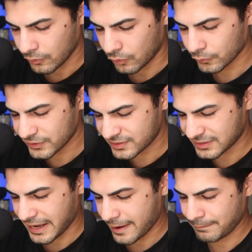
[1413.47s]
On the
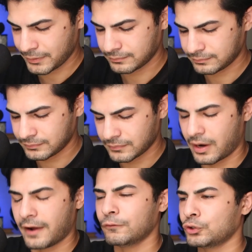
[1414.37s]
snap,
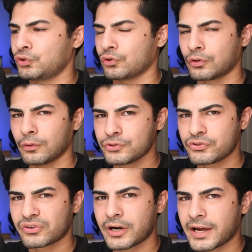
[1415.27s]
I want to close
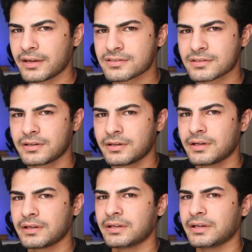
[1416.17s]
your eyes
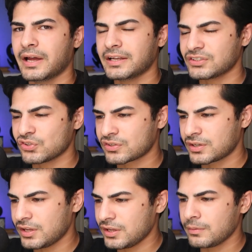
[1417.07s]
and just
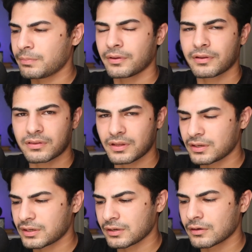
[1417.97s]
keep
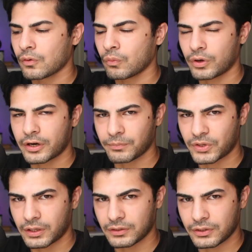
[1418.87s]
thinking what I'm
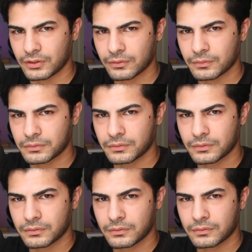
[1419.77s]
telling you.
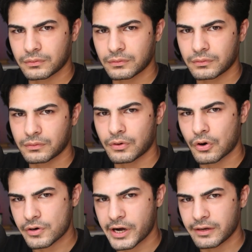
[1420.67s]

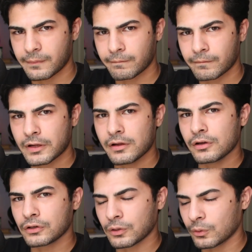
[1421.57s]
All right,
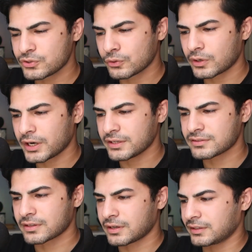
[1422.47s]
close your
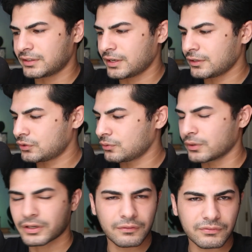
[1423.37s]
eyes, get into a
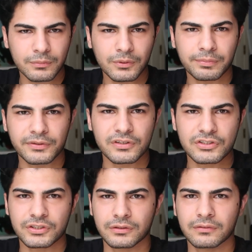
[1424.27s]
comfortable
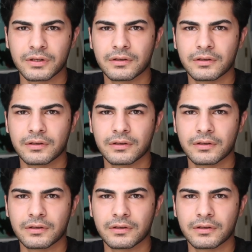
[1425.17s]
position,